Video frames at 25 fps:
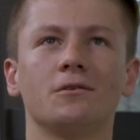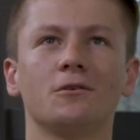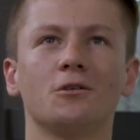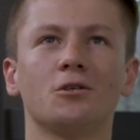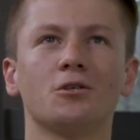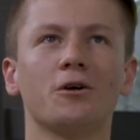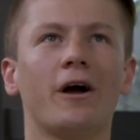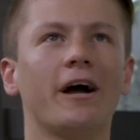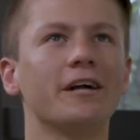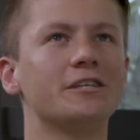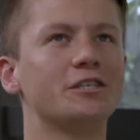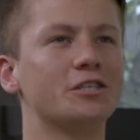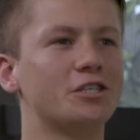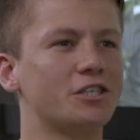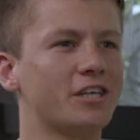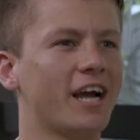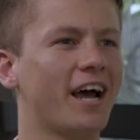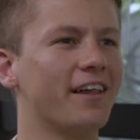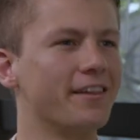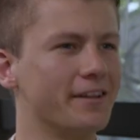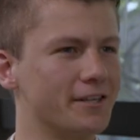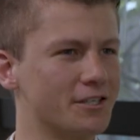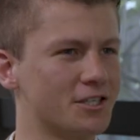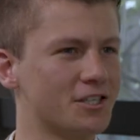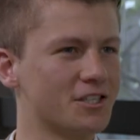try to
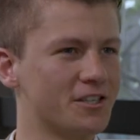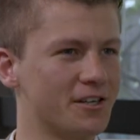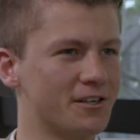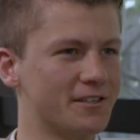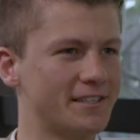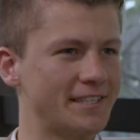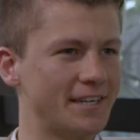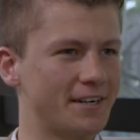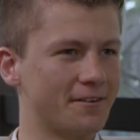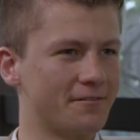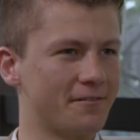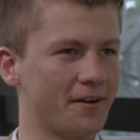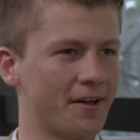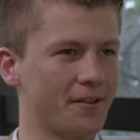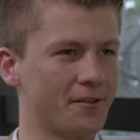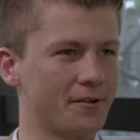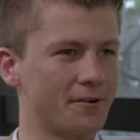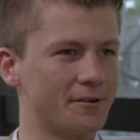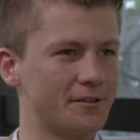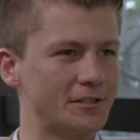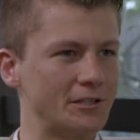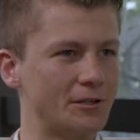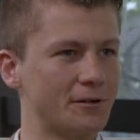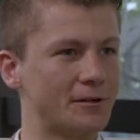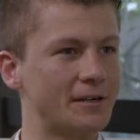challenge those set of
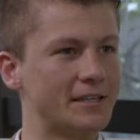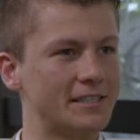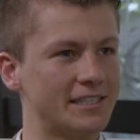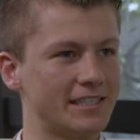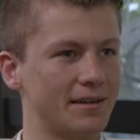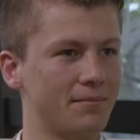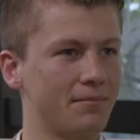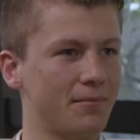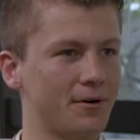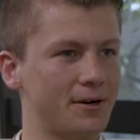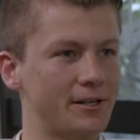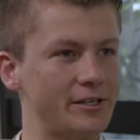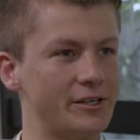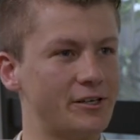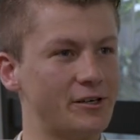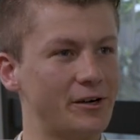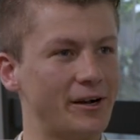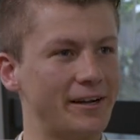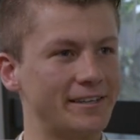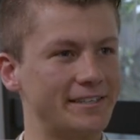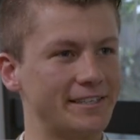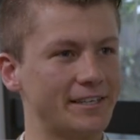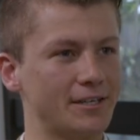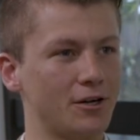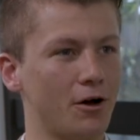values. Look at somebody who
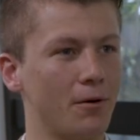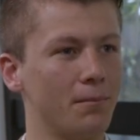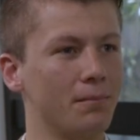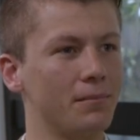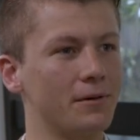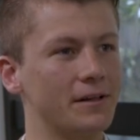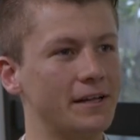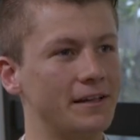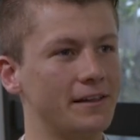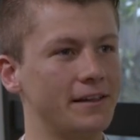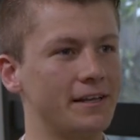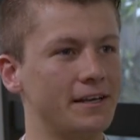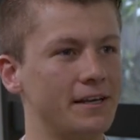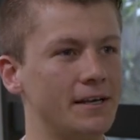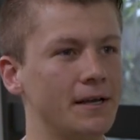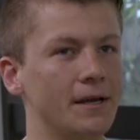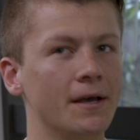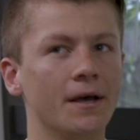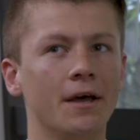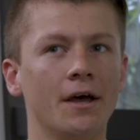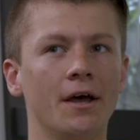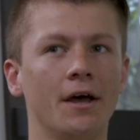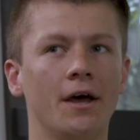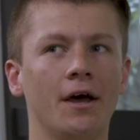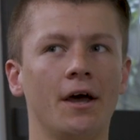has a completely
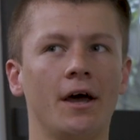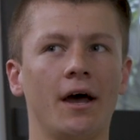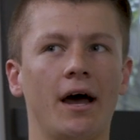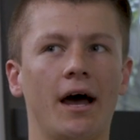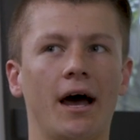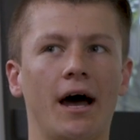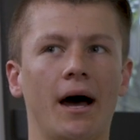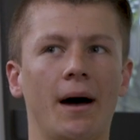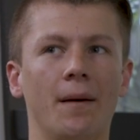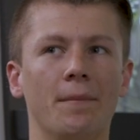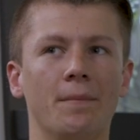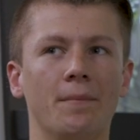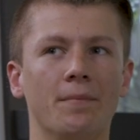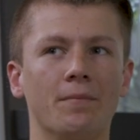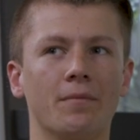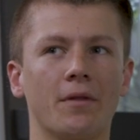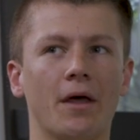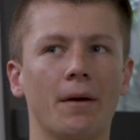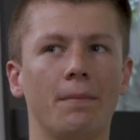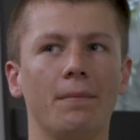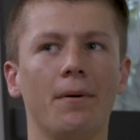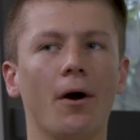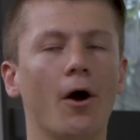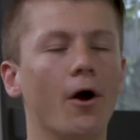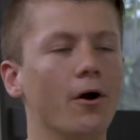
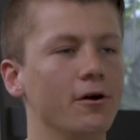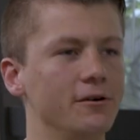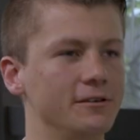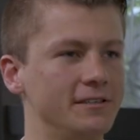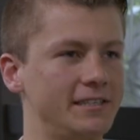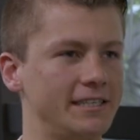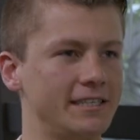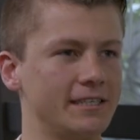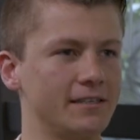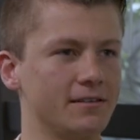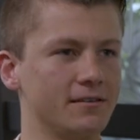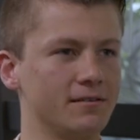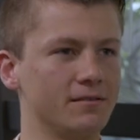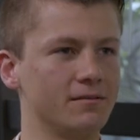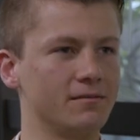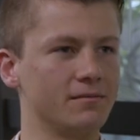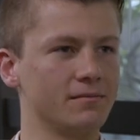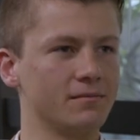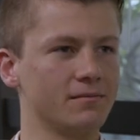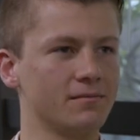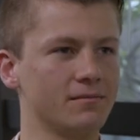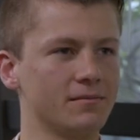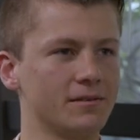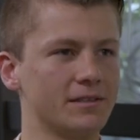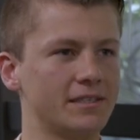opposing
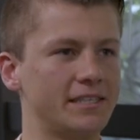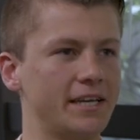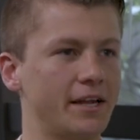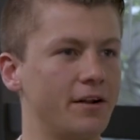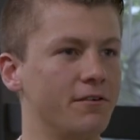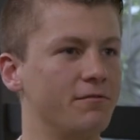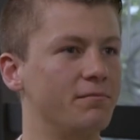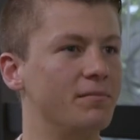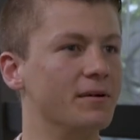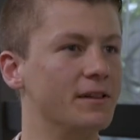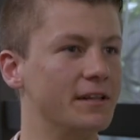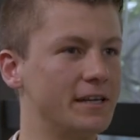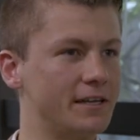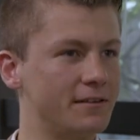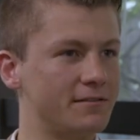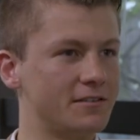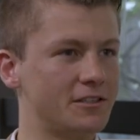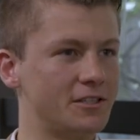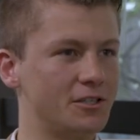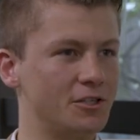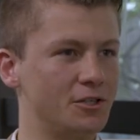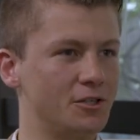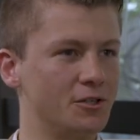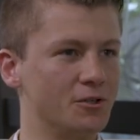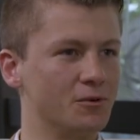set of beliefs
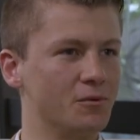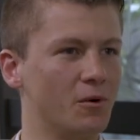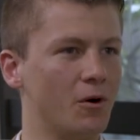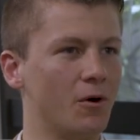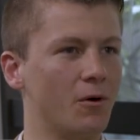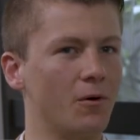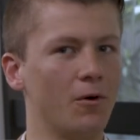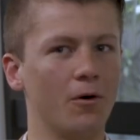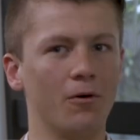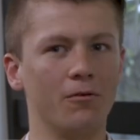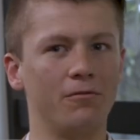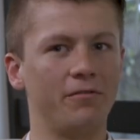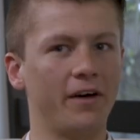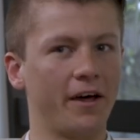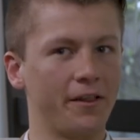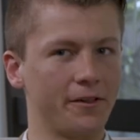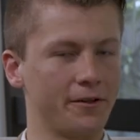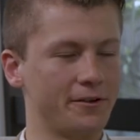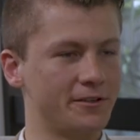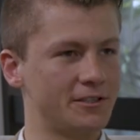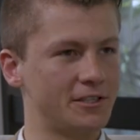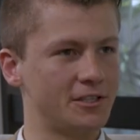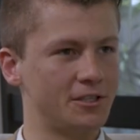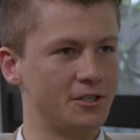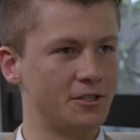to you or
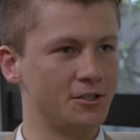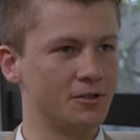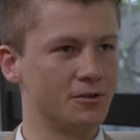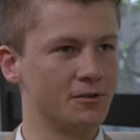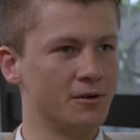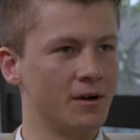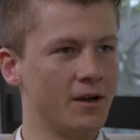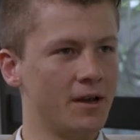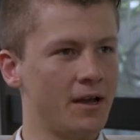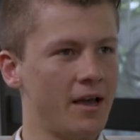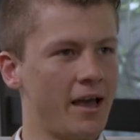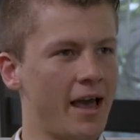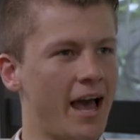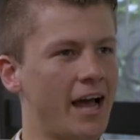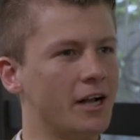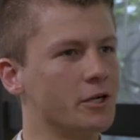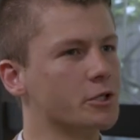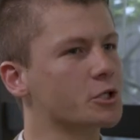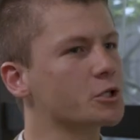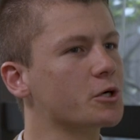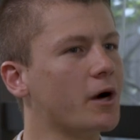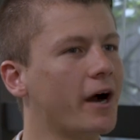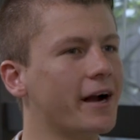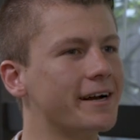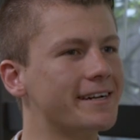values to you,
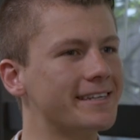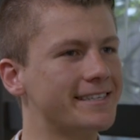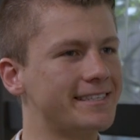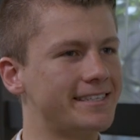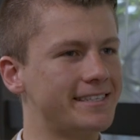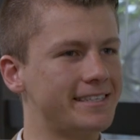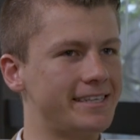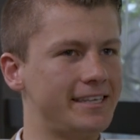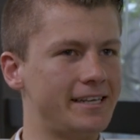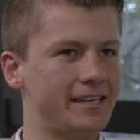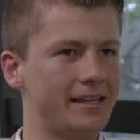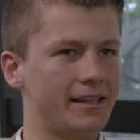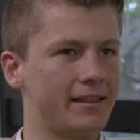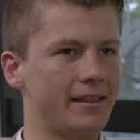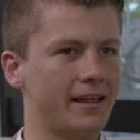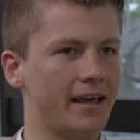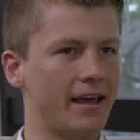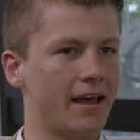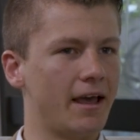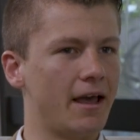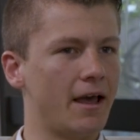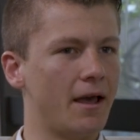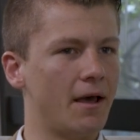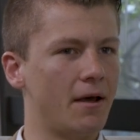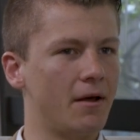and try to see
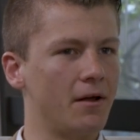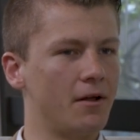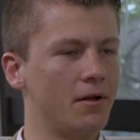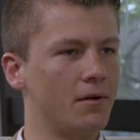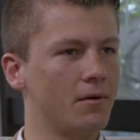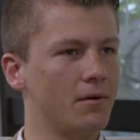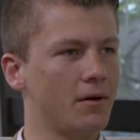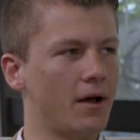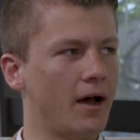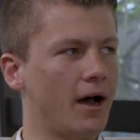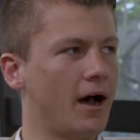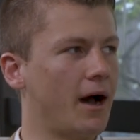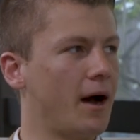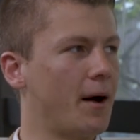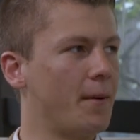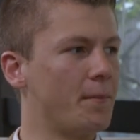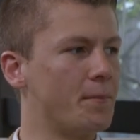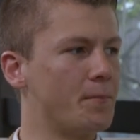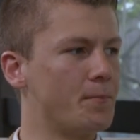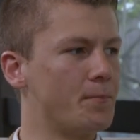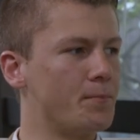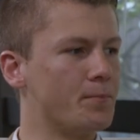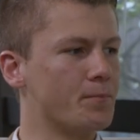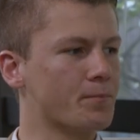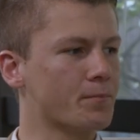their
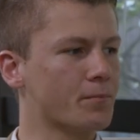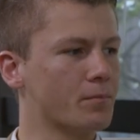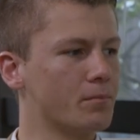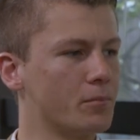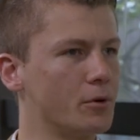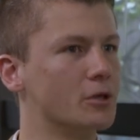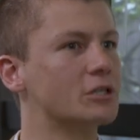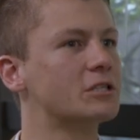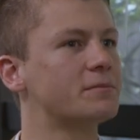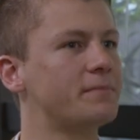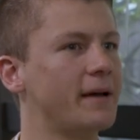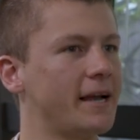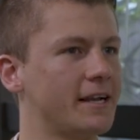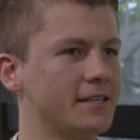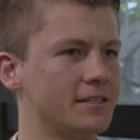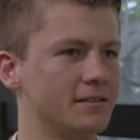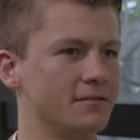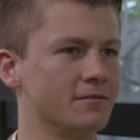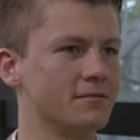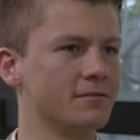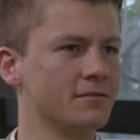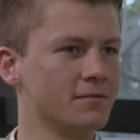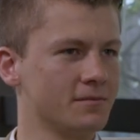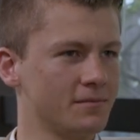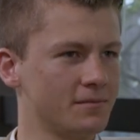
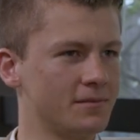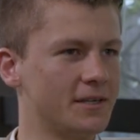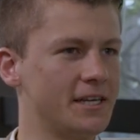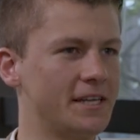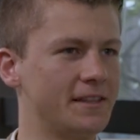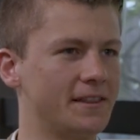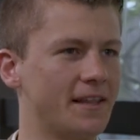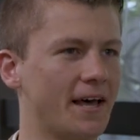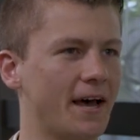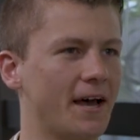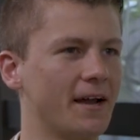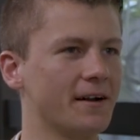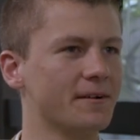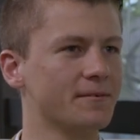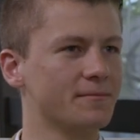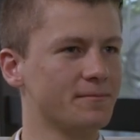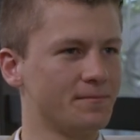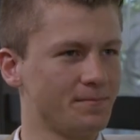perspective in that.